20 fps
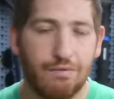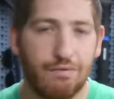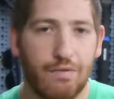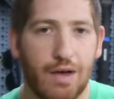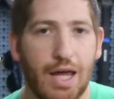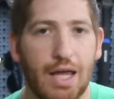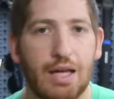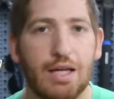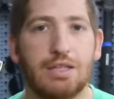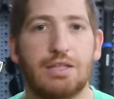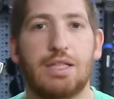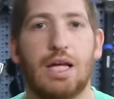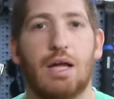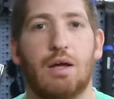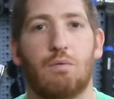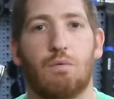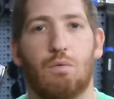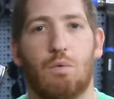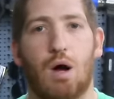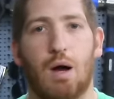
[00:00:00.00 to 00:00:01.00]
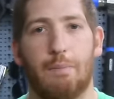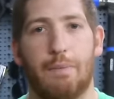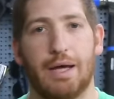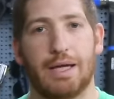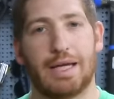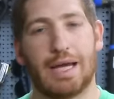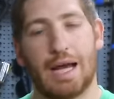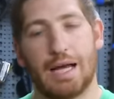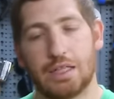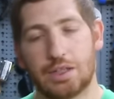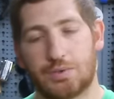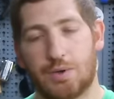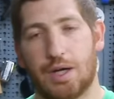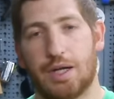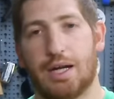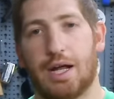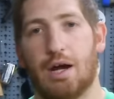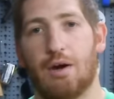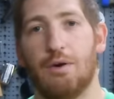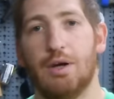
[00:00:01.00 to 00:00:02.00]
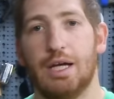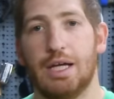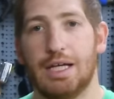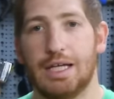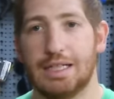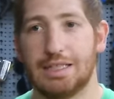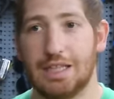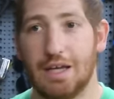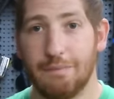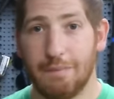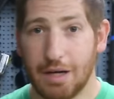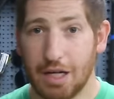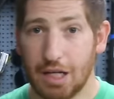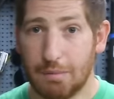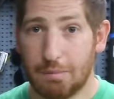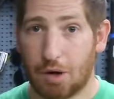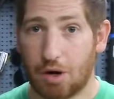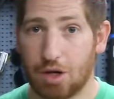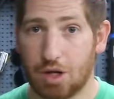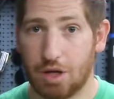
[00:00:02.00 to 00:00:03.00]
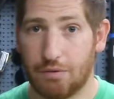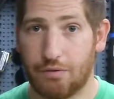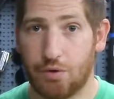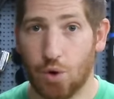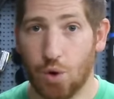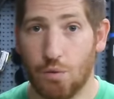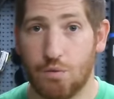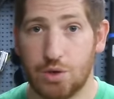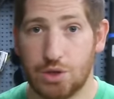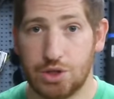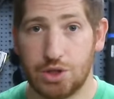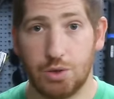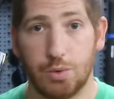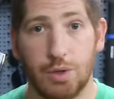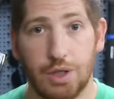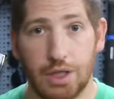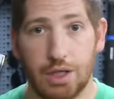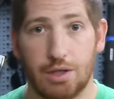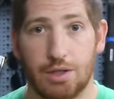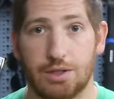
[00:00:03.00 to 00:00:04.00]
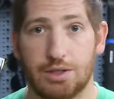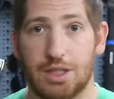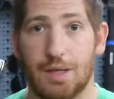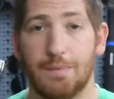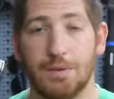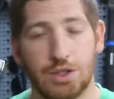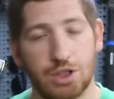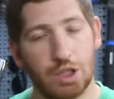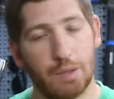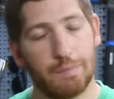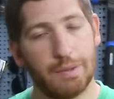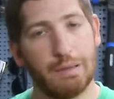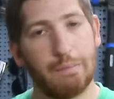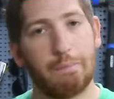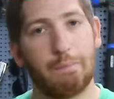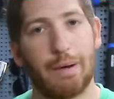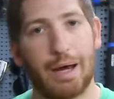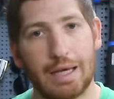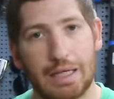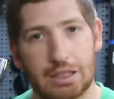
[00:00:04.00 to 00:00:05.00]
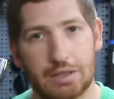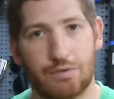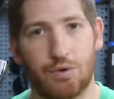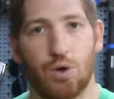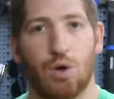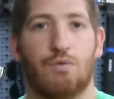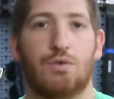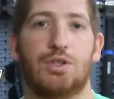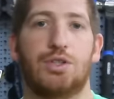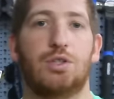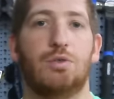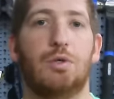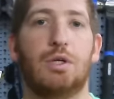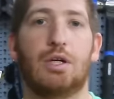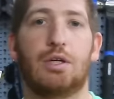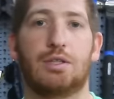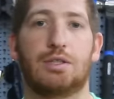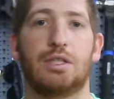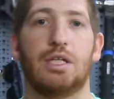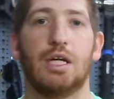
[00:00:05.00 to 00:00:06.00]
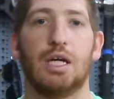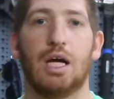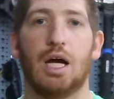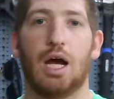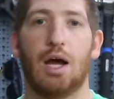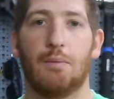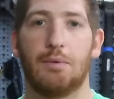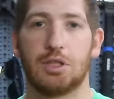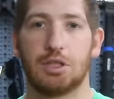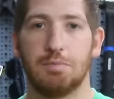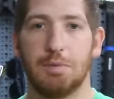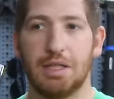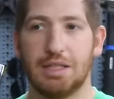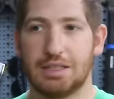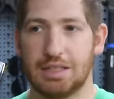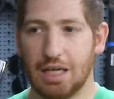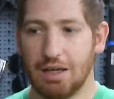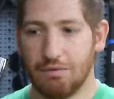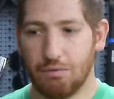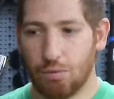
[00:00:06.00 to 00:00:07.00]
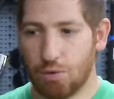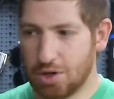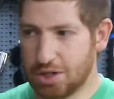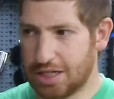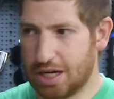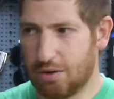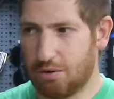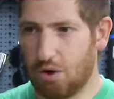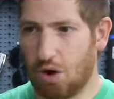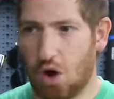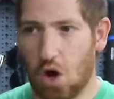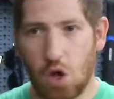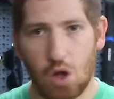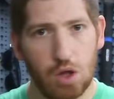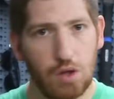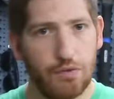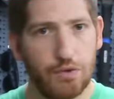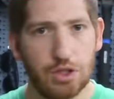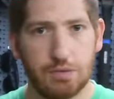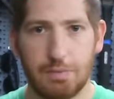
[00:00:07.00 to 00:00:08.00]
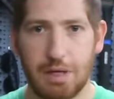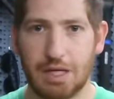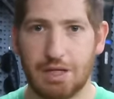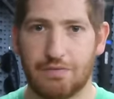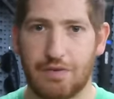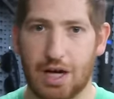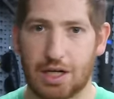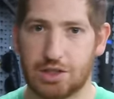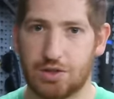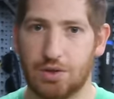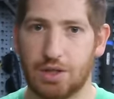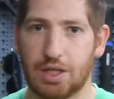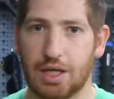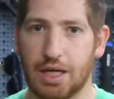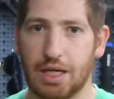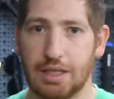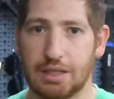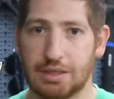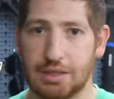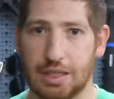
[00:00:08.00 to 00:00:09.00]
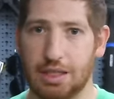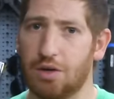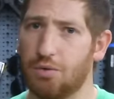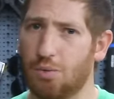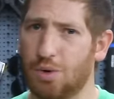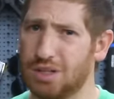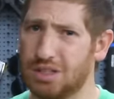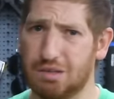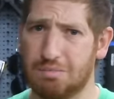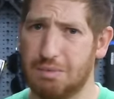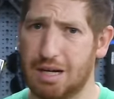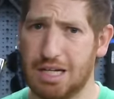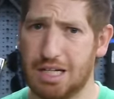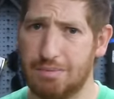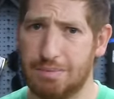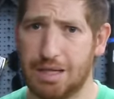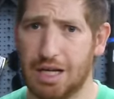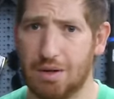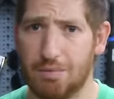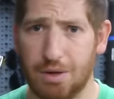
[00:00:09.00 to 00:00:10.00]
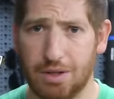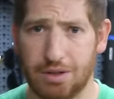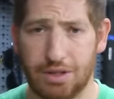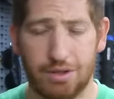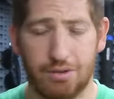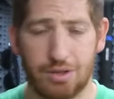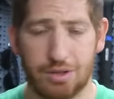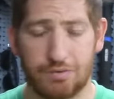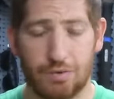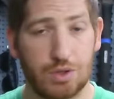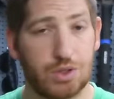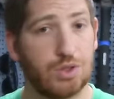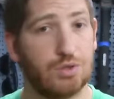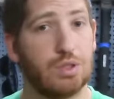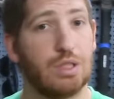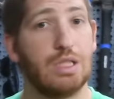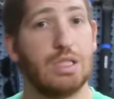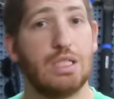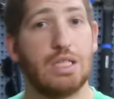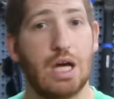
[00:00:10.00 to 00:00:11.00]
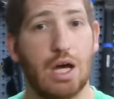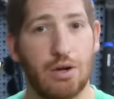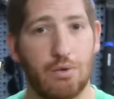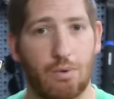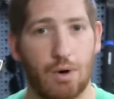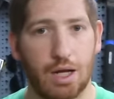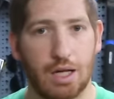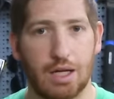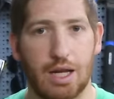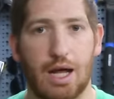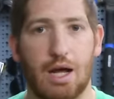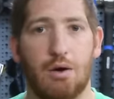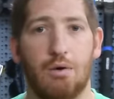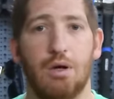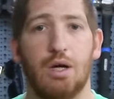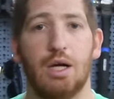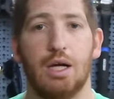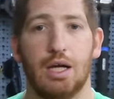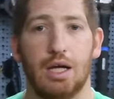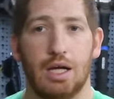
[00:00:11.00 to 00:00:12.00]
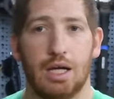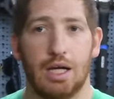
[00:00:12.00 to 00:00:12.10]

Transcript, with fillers: advantage that Wattbike has right now is they've been in the market for over two years. They've been shipping bikes for over two years, uh, which means they've worked out all of those manufacturing kinks, and there wasn't many to begin with, and there's virtually none right now.